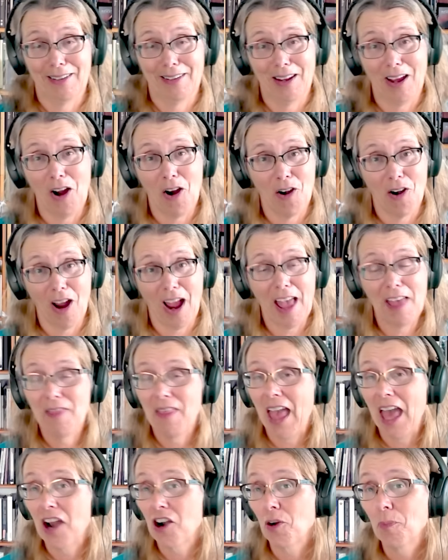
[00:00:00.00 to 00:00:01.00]
and
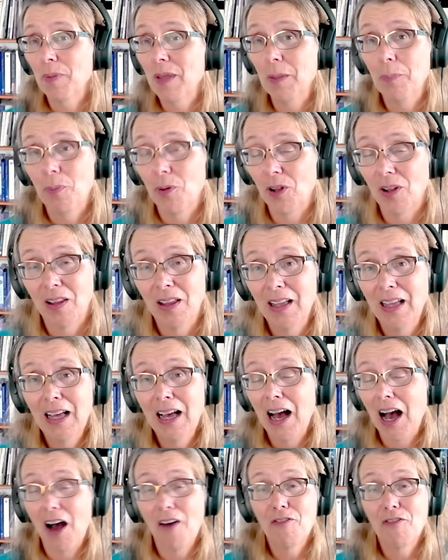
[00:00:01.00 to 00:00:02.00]
are people
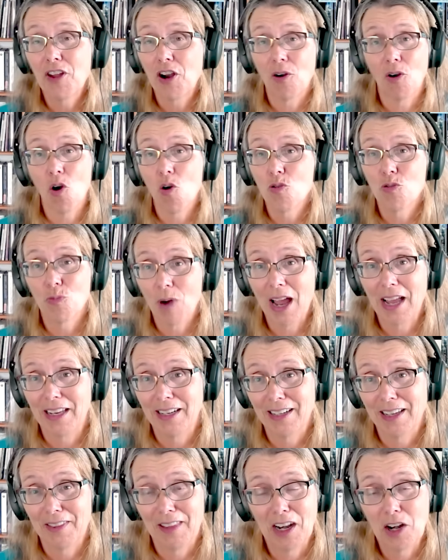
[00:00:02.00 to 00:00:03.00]
of their own right,
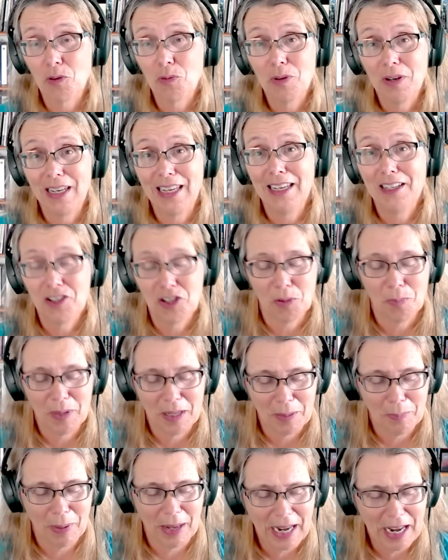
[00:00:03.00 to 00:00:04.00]
and they don't need to
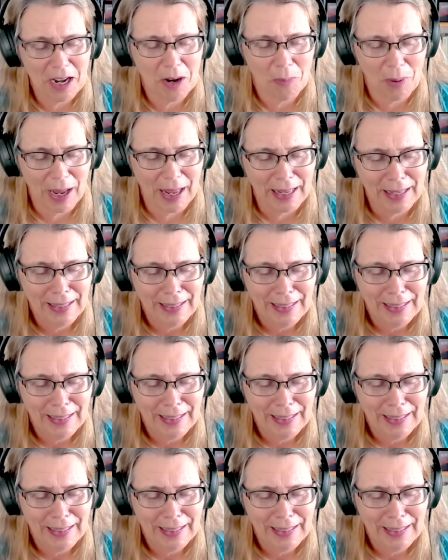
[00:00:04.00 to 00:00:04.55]
be. But anyway,